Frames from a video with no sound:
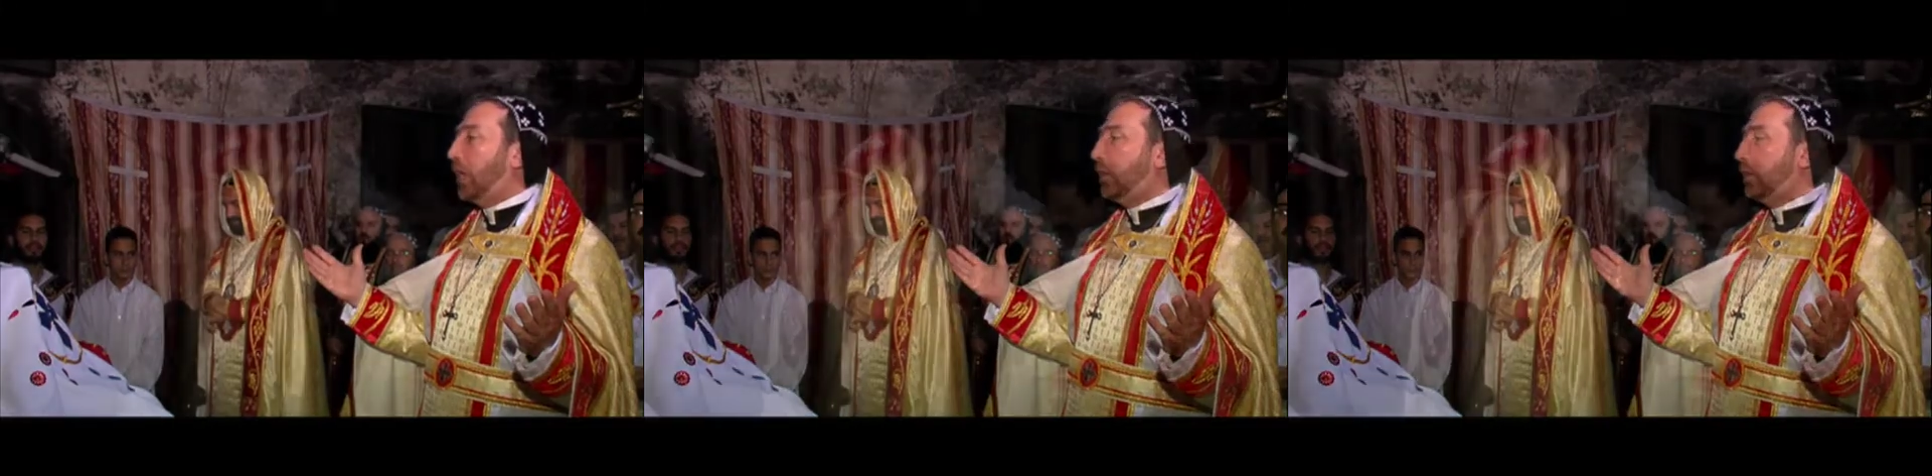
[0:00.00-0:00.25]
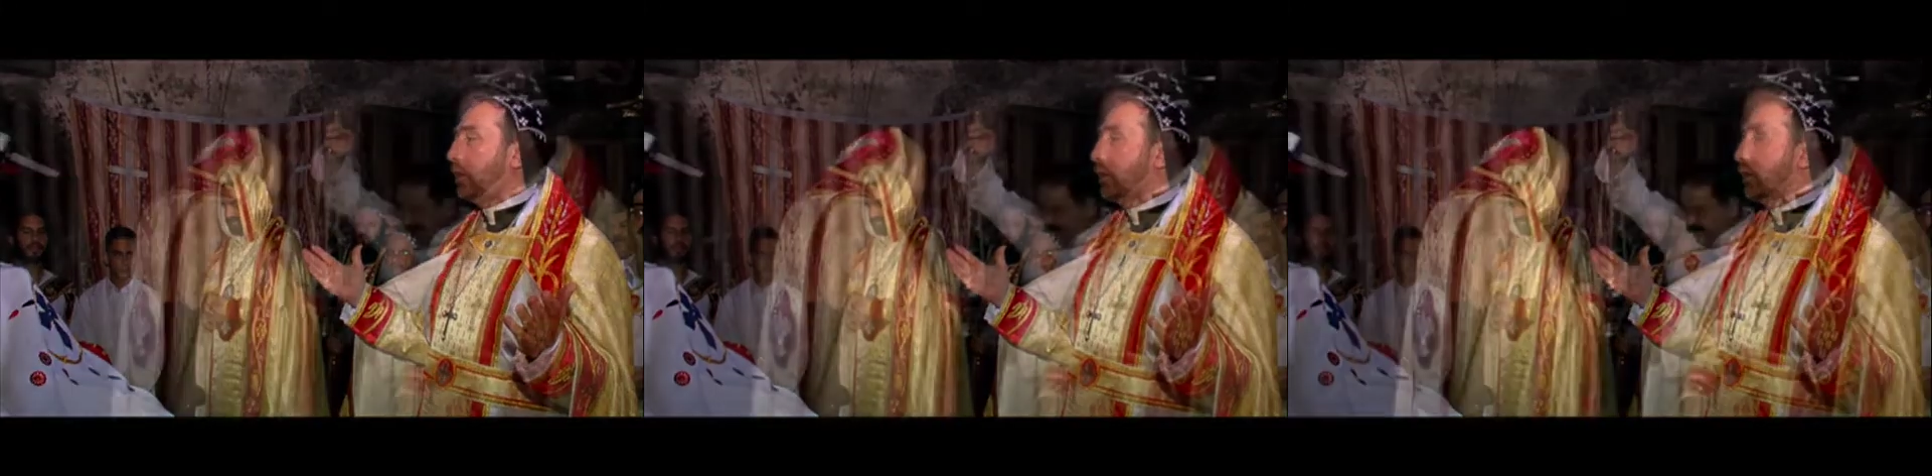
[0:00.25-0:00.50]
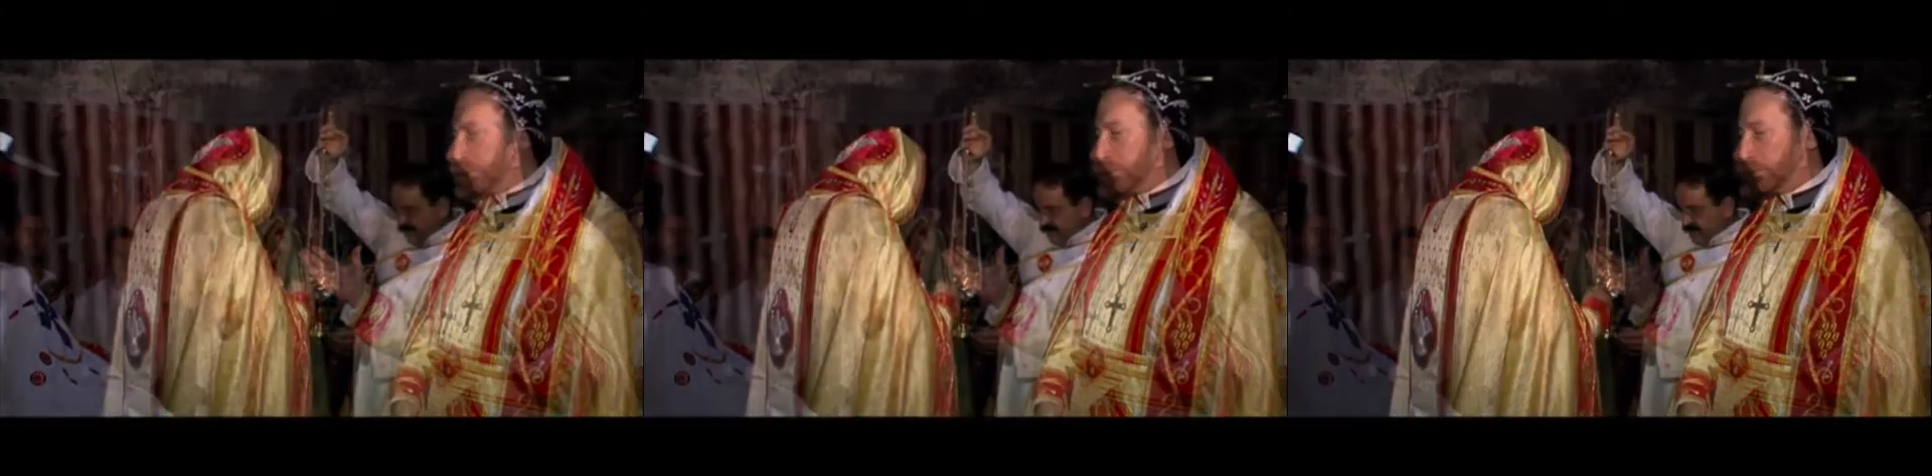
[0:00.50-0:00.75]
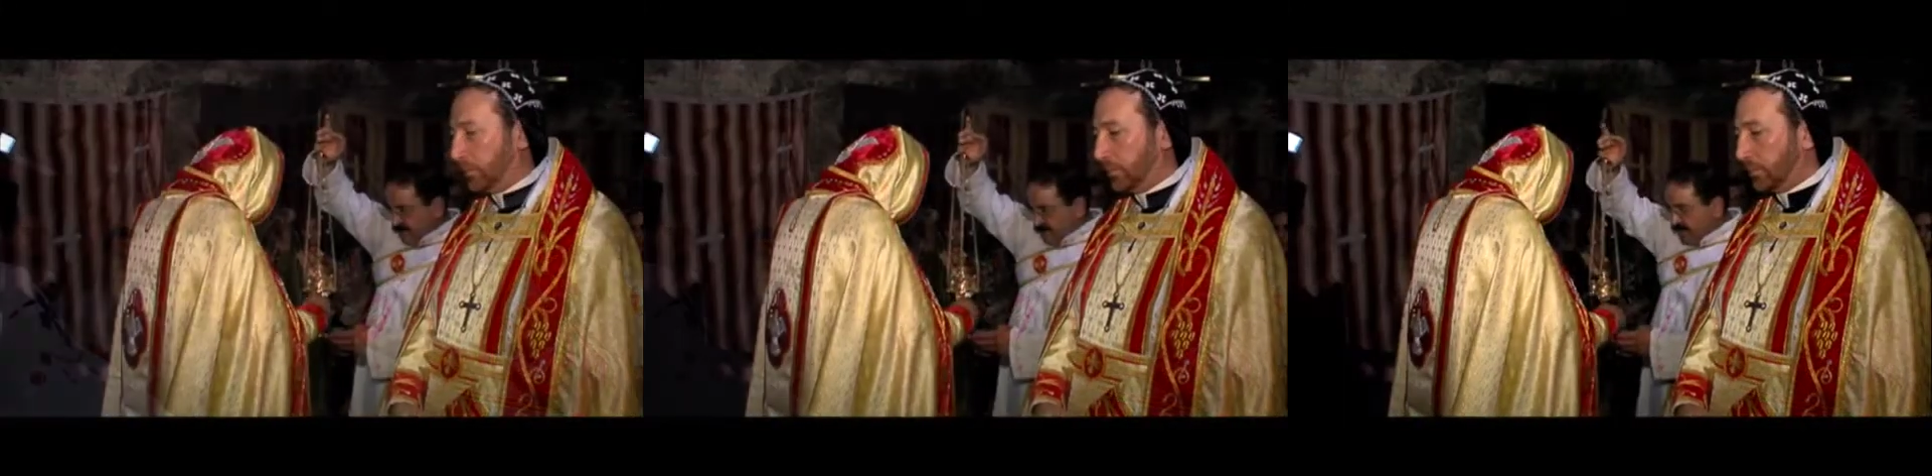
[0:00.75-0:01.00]
is well
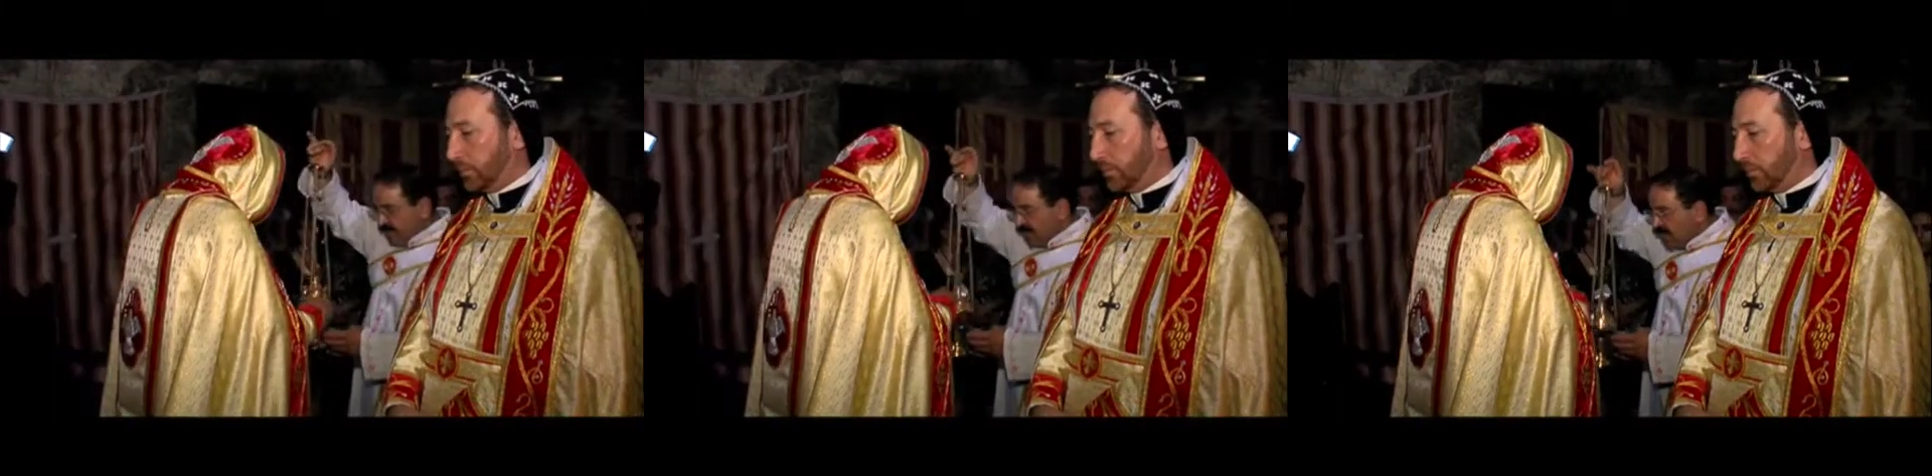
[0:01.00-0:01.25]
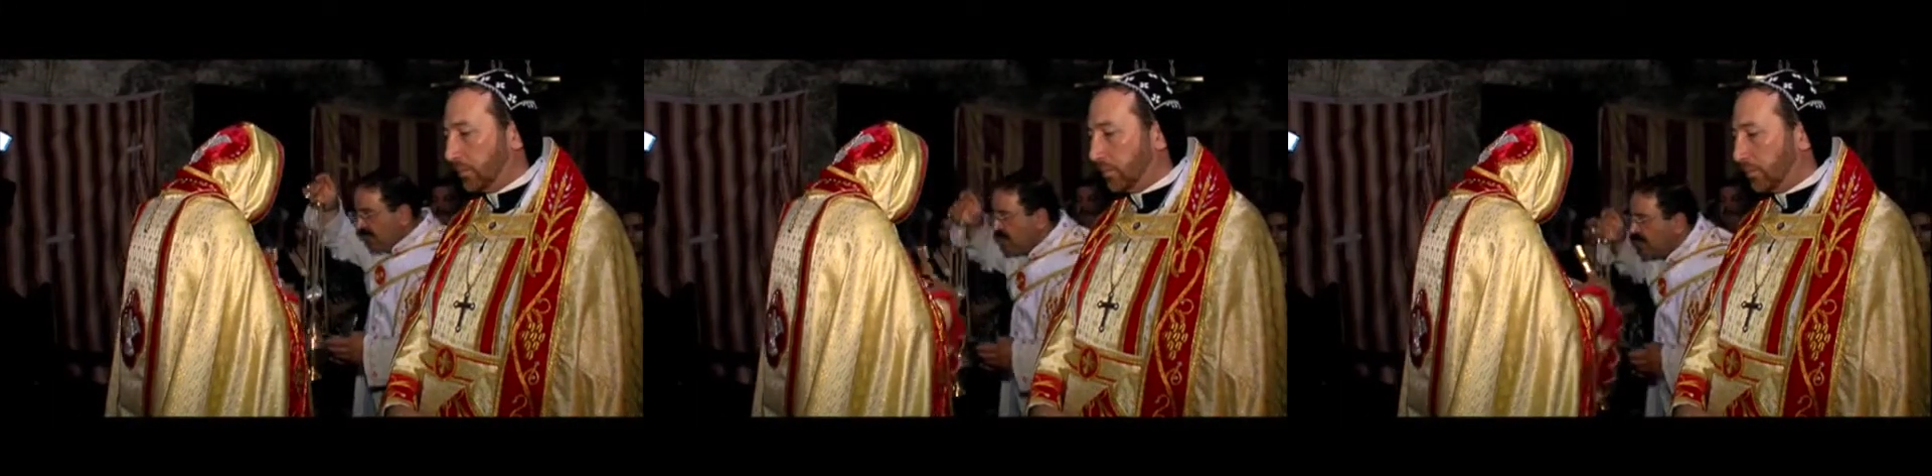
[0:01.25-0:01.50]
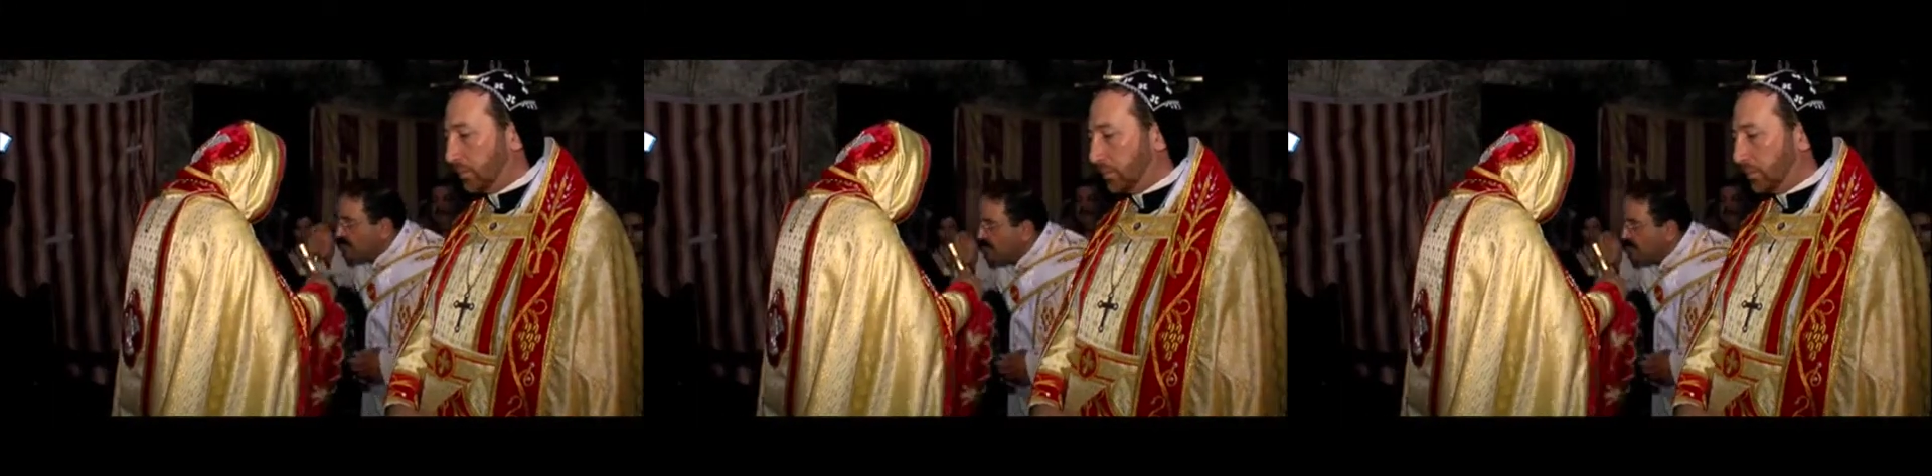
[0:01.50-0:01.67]
documented.